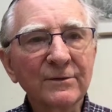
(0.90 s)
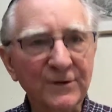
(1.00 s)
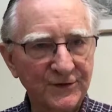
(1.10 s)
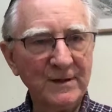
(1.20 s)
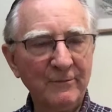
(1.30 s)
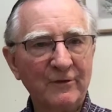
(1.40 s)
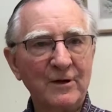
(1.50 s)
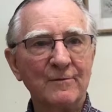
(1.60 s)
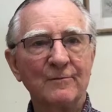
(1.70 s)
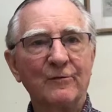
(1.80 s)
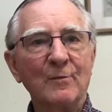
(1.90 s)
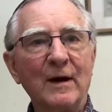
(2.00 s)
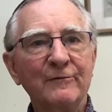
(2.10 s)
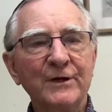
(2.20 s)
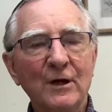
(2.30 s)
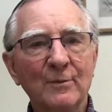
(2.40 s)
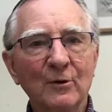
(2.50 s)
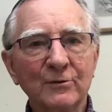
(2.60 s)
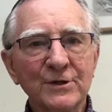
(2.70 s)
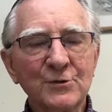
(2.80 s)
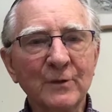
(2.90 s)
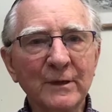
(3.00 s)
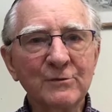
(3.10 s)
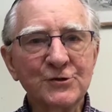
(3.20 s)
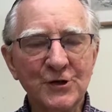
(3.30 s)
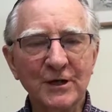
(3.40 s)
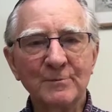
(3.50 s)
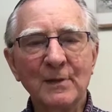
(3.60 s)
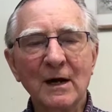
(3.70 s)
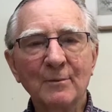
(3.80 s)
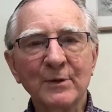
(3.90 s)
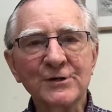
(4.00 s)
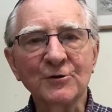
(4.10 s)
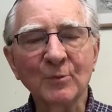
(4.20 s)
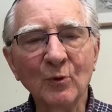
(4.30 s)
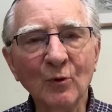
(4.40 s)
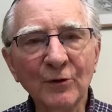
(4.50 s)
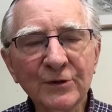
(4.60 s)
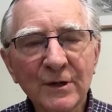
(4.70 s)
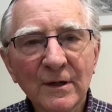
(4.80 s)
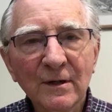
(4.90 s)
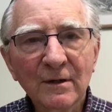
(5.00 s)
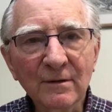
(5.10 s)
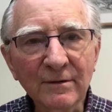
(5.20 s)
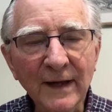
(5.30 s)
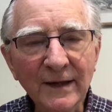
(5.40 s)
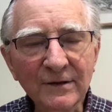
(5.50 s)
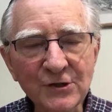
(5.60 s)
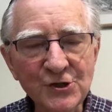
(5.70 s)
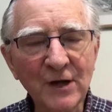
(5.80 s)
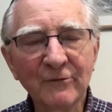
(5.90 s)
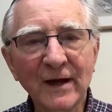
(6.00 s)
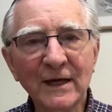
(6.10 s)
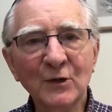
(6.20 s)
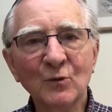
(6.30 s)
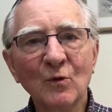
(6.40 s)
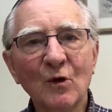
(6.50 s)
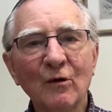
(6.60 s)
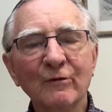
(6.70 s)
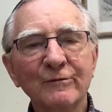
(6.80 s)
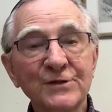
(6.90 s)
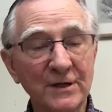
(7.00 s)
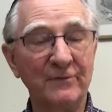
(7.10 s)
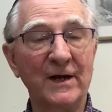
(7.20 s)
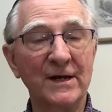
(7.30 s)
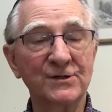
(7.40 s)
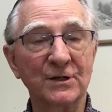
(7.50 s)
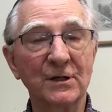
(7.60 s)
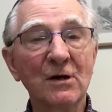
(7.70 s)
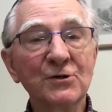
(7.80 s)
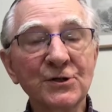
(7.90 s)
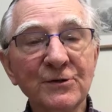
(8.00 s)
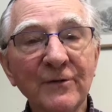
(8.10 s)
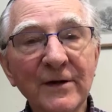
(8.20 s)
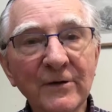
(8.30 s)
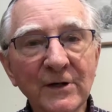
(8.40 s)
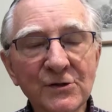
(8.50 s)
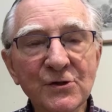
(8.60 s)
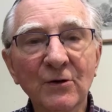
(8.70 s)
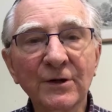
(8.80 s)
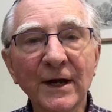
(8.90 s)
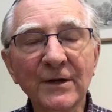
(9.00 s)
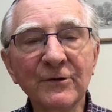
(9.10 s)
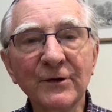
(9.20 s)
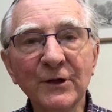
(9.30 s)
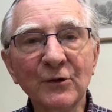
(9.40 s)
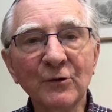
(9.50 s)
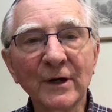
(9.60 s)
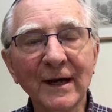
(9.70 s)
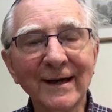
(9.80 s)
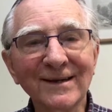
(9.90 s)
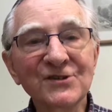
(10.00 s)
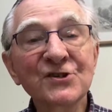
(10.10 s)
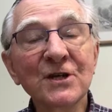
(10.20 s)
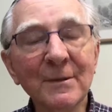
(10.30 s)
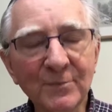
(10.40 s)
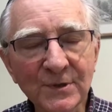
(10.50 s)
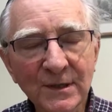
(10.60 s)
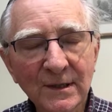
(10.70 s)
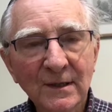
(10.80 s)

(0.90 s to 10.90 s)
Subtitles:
The theme for my video blog this week was triggered by a press report that the share value of CVS, the largest veterinary consolidator in the UK, had slipped,